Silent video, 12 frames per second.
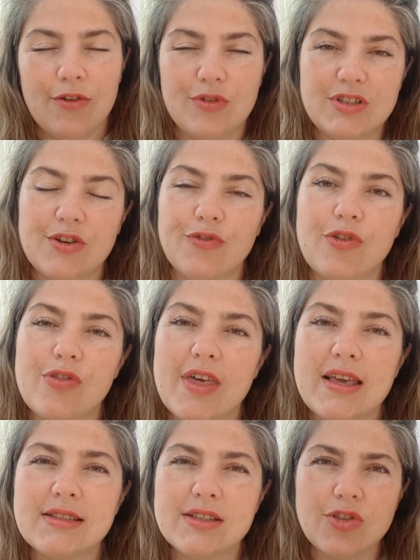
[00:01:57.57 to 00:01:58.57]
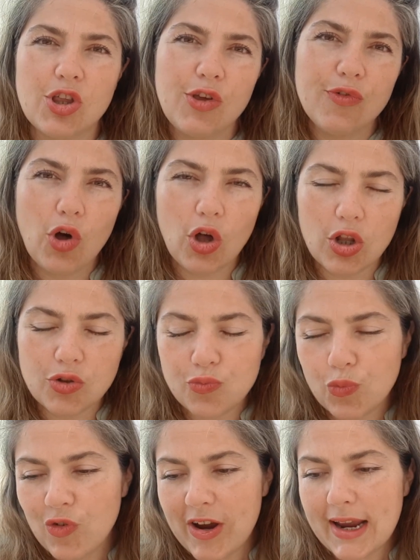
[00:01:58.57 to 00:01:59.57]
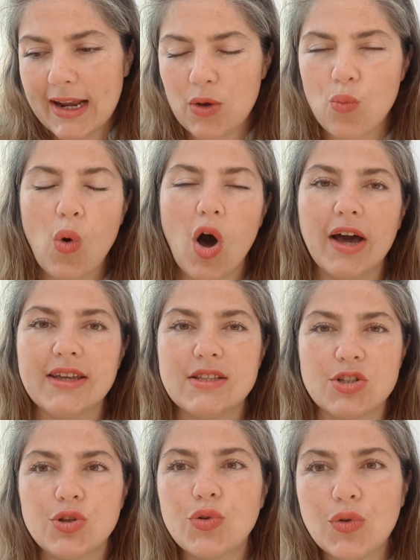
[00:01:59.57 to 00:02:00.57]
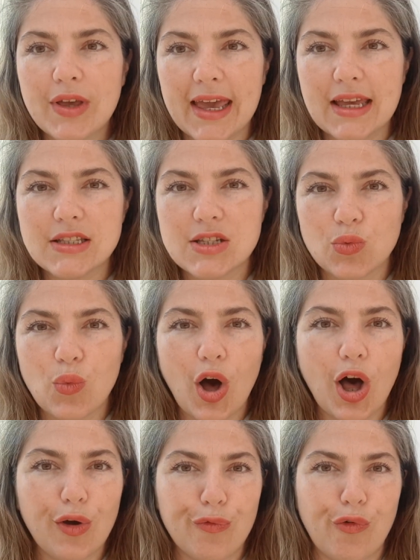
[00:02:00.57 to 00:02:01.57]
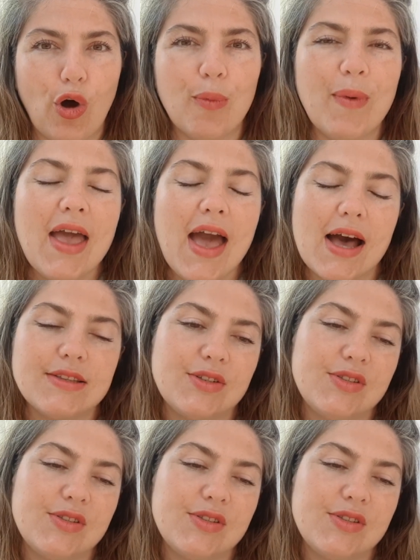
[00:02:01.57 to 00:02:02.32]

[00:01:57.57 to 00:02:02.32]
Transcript: for different things, so that you've got a really wide toolkit to work from as you